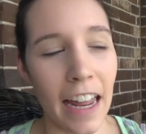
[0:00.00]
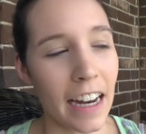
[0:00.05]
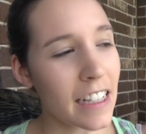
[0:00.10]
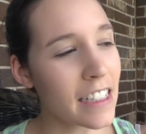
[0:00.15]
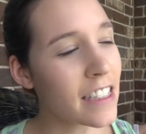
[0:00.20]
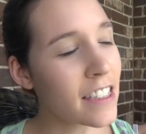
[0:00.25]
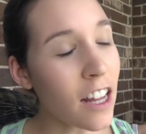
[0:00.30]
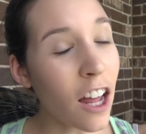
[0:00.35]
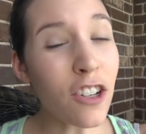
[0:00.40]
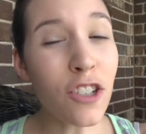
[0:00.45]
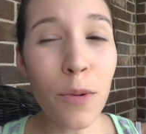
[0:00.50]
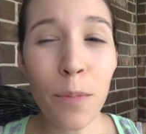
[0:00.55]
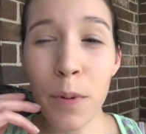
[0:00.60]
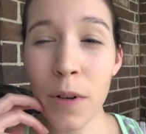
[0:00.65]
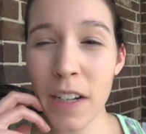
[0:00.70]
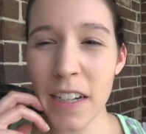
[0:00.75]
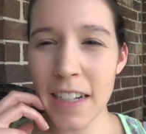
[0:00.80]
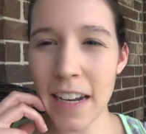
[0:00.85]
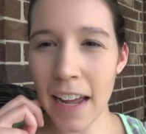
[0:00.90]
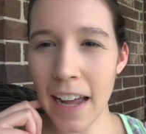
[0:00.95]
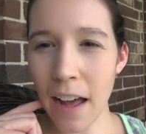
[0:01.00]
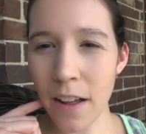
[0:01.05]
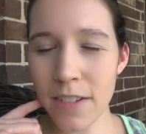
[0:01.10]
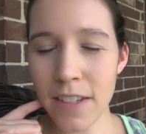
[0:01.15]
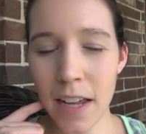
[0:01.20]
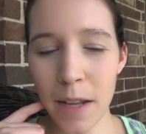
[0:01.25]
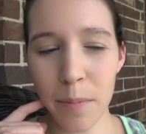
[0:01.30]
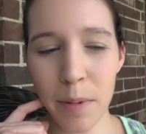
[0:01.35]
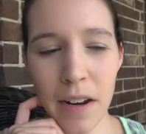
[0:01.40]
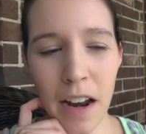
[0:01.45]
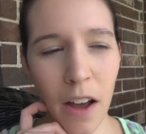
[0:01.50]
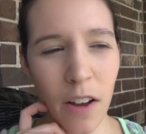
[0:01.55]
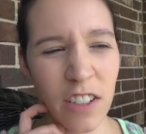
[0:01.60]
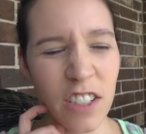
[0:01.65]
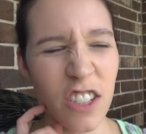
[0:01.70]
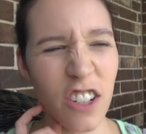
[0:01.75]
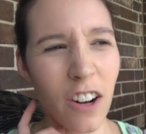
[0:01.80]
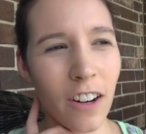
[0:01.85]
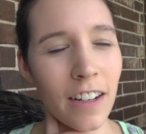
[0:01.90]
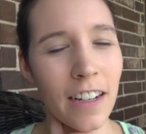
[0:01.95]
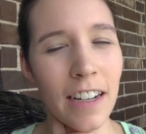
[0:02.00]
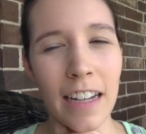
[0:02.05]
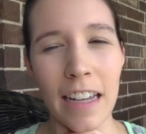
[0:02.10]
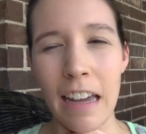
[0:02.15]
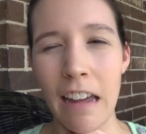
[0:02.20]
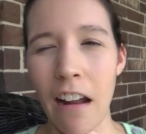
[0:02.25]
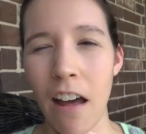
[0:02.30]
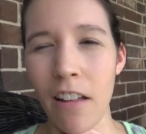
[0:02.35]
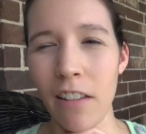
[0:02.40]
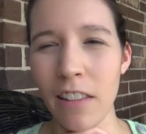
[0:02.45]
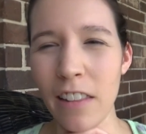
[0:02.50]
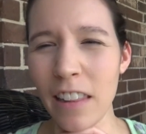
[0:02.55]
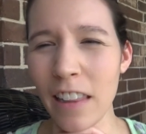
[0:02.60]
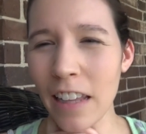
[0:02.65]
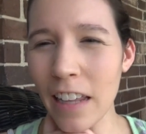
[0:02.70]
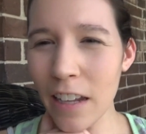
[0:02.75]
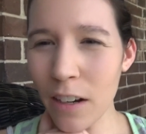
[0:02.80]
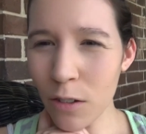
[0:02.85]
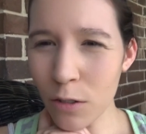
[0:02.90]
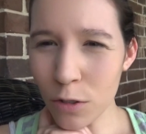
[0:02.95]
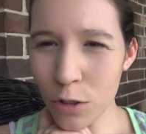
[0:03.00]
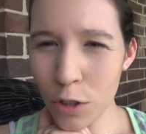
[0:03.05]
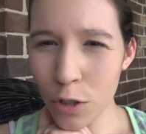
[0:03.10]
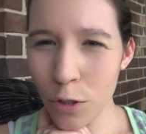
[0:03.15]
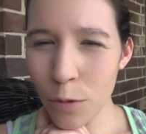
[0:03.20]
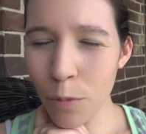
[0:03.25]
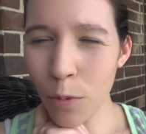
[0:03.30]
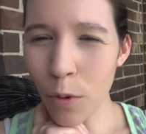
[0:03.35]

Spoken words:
It is such a pretty day outside, but now it's starting to get a little too